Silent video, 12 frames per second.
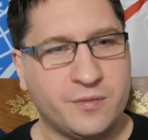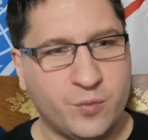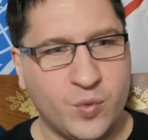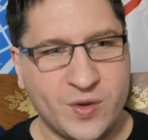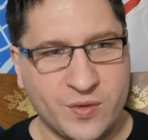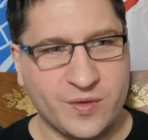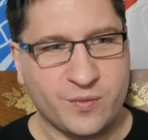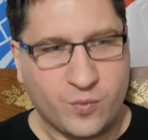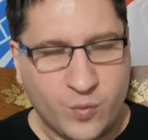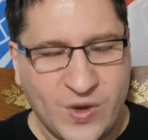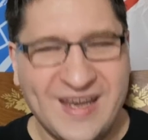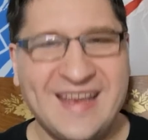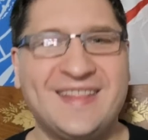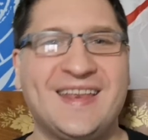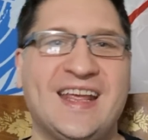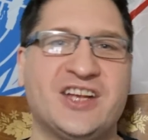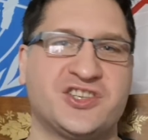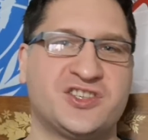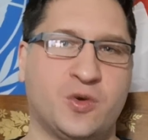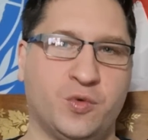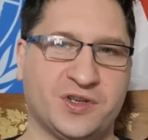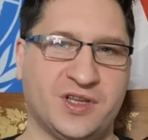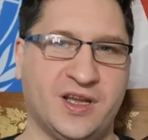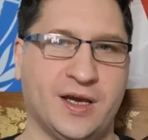we we need the nations to
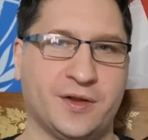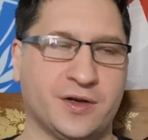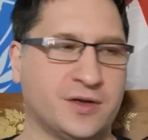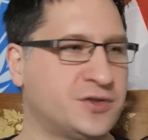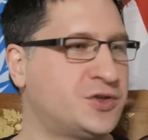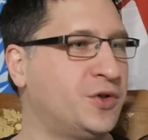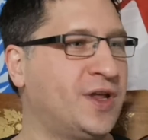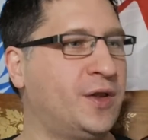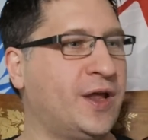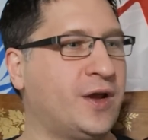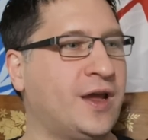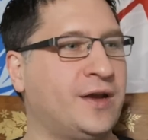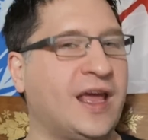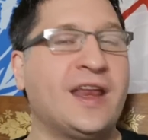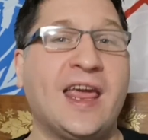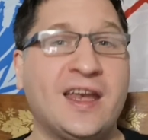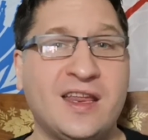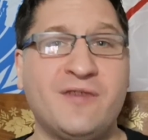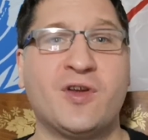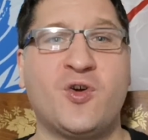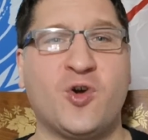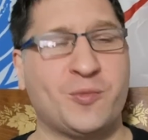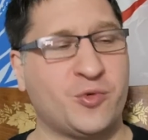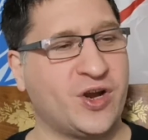work together so that like and, and, and even
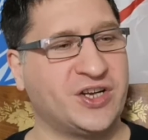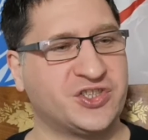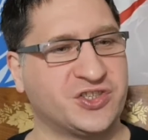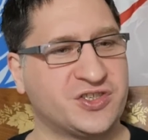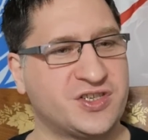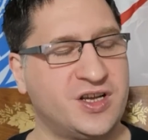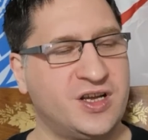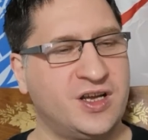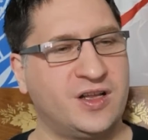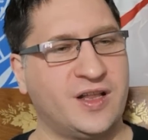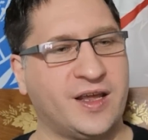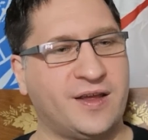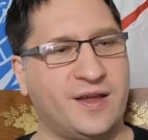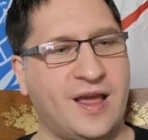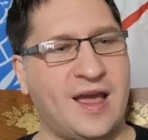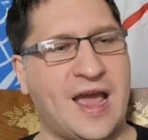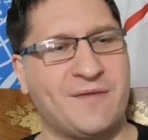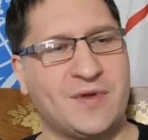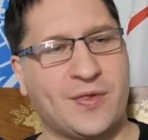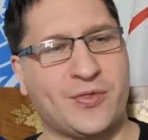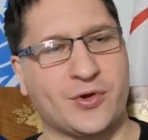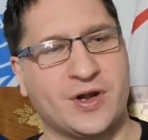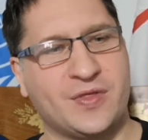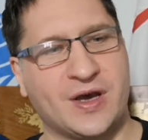corporations like having
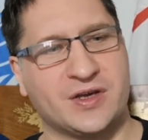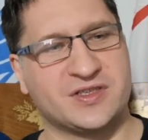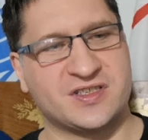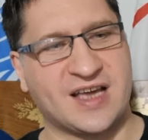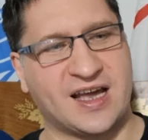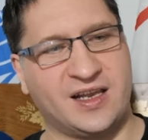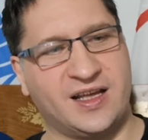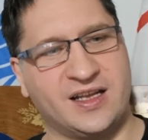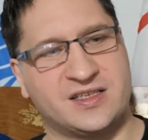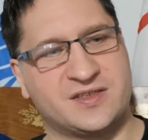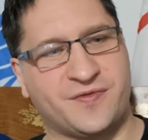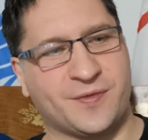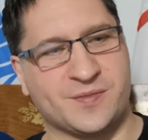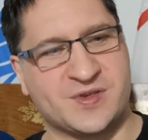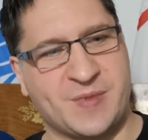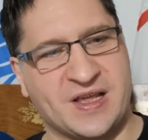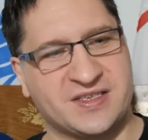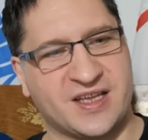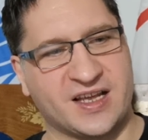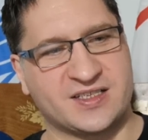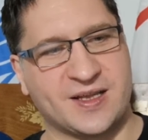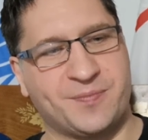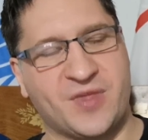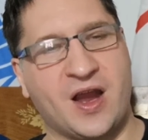30,000 satellites from
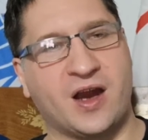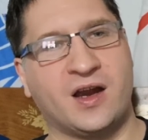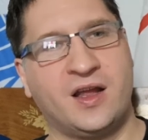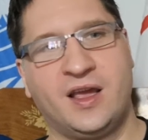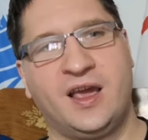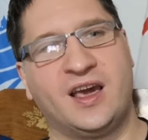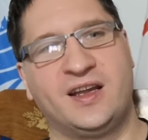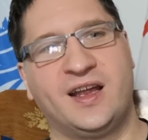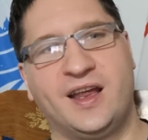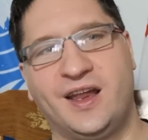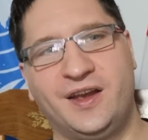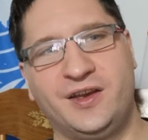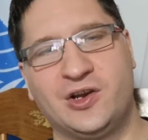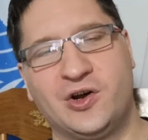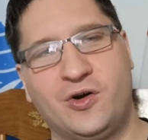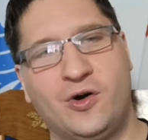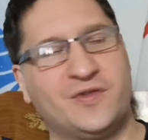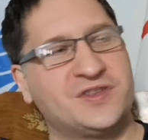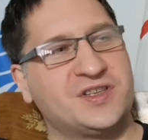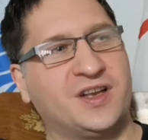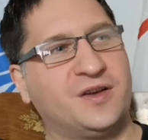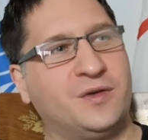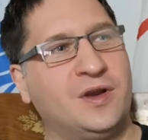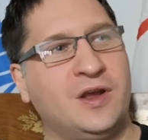SpaceX up there and then you know all of a
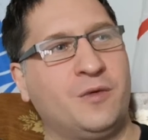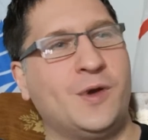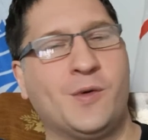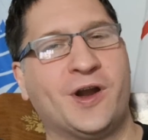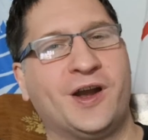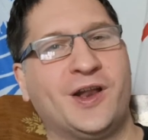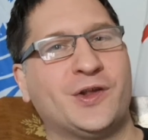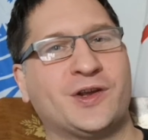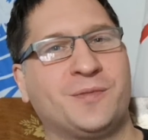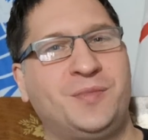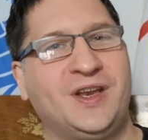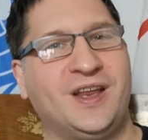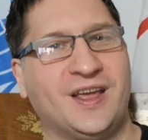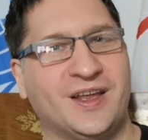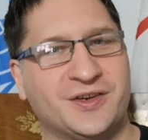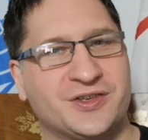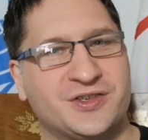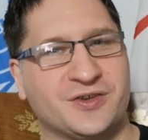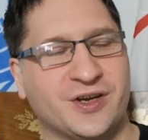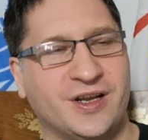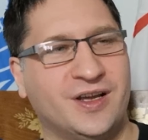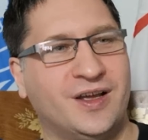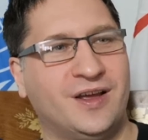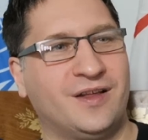sudden we want another competing
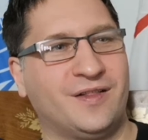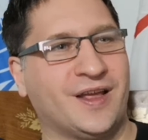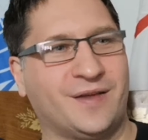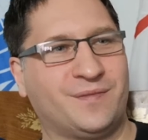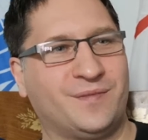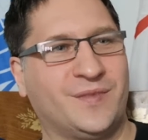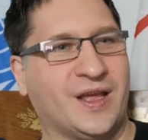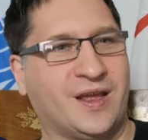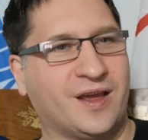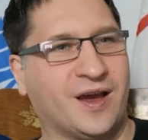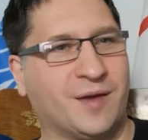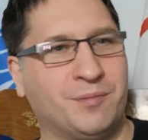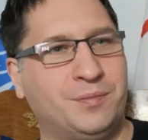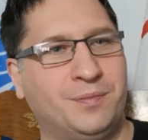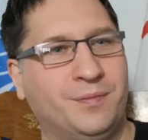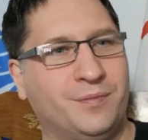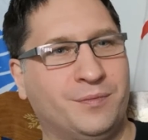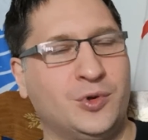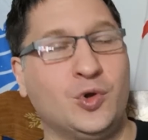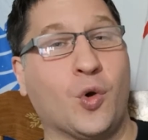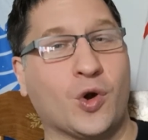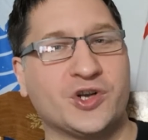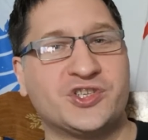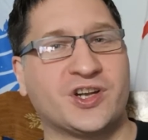industry like like uh, Blue
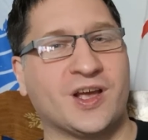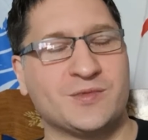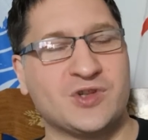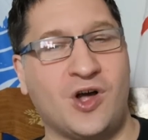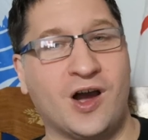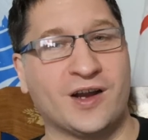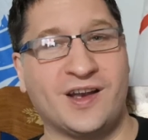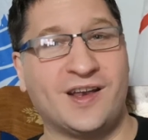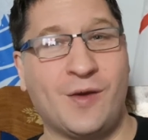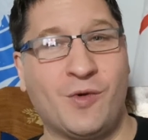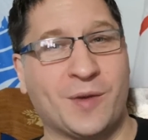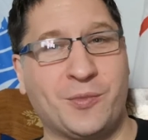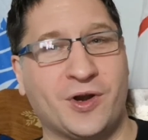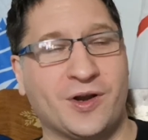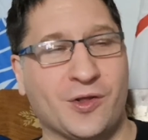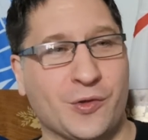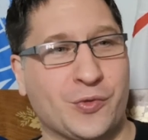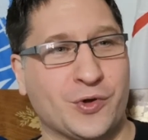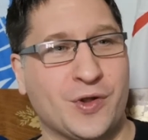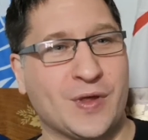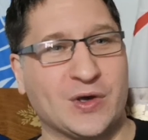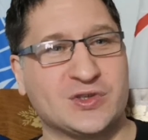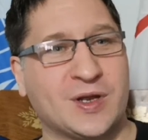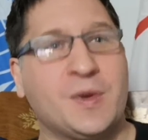Origin comes along and then they want to put another
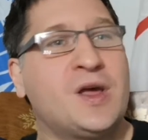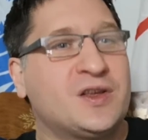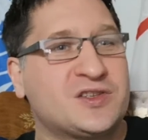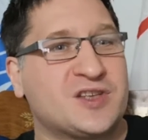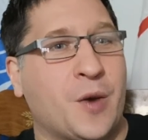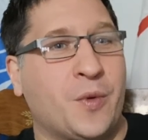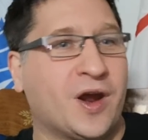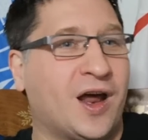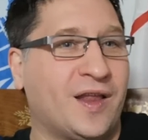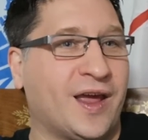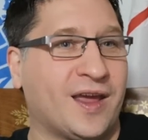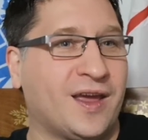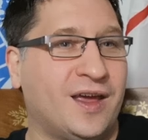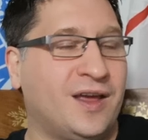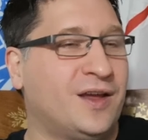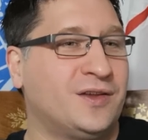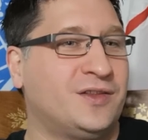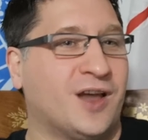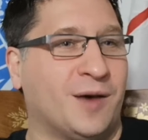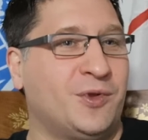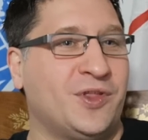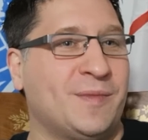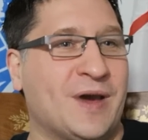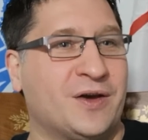30,000 up so now we got like
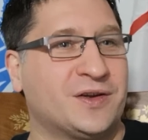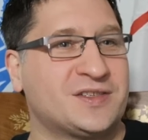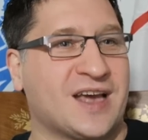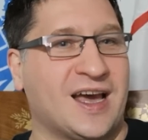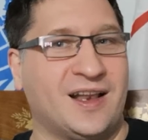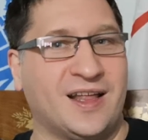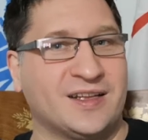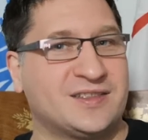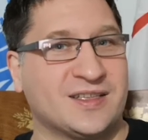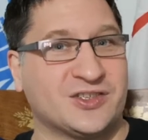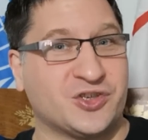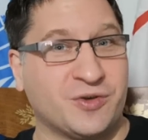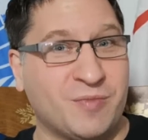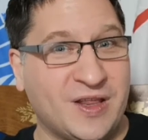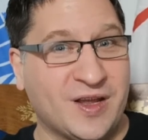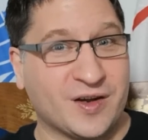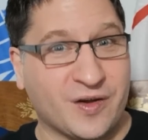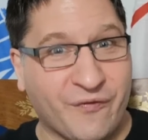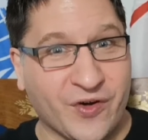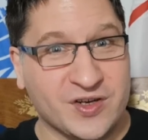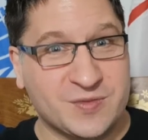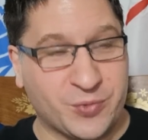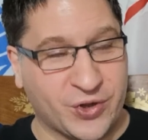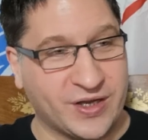double the amount of satellites that shouldn't be there in the
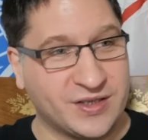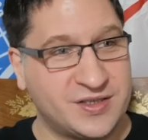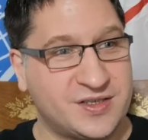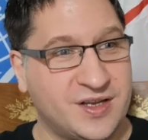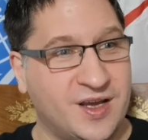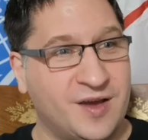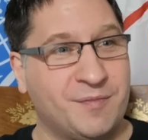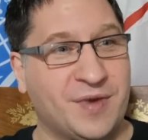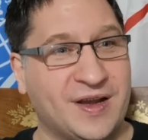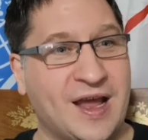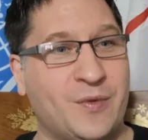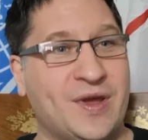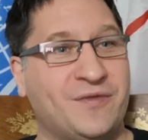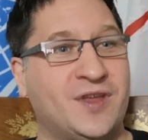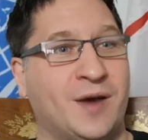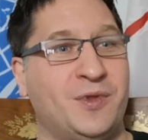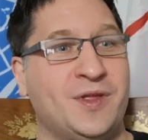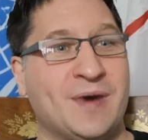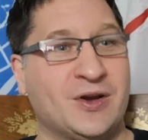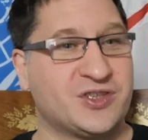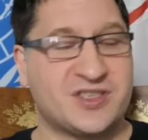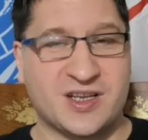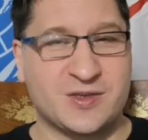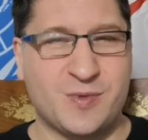first place, but now we have double the amount
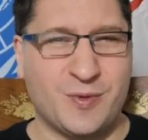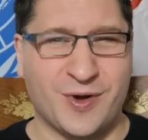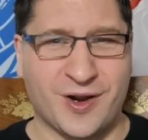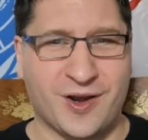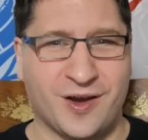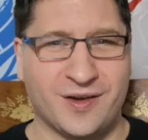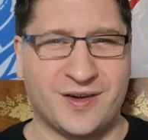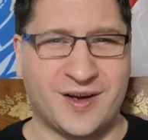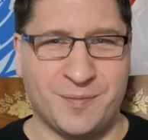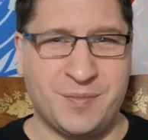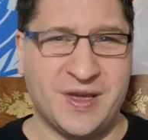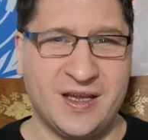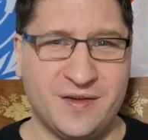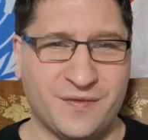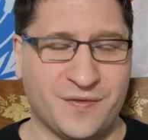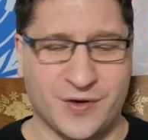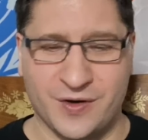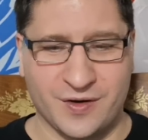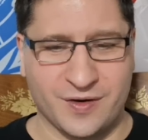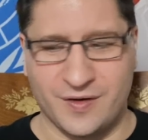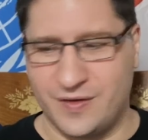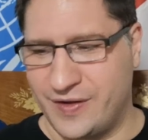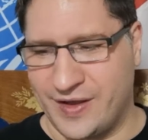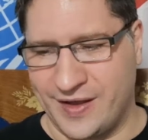just because we want to co- compete
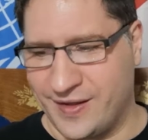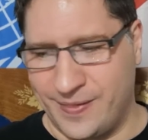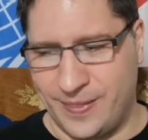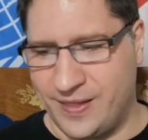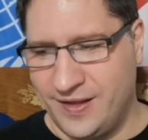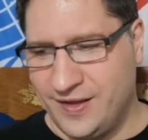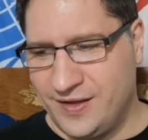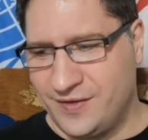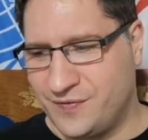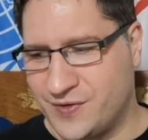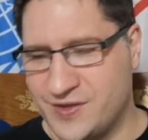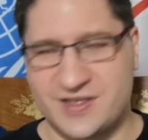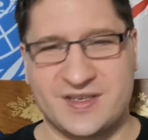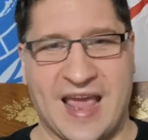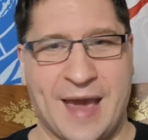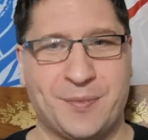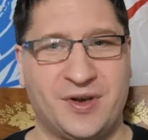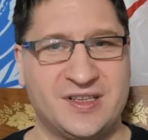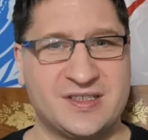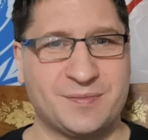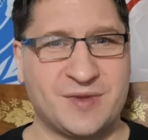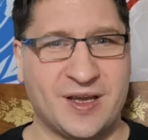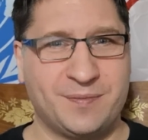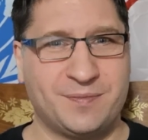for uh, for this
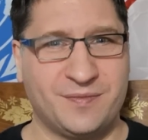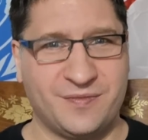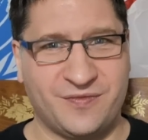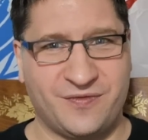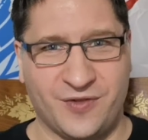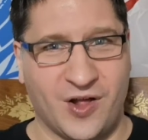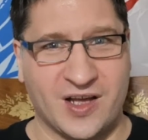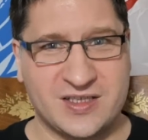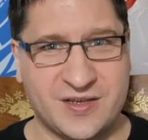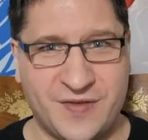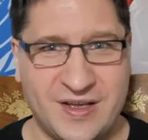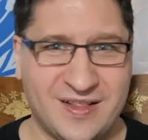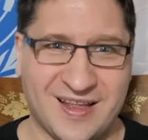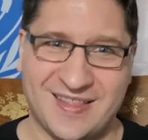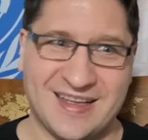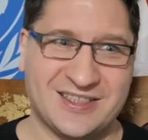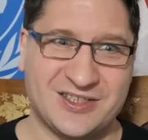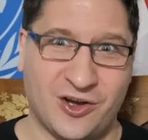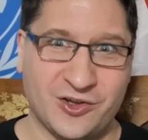capitalism type philosophy. Like that's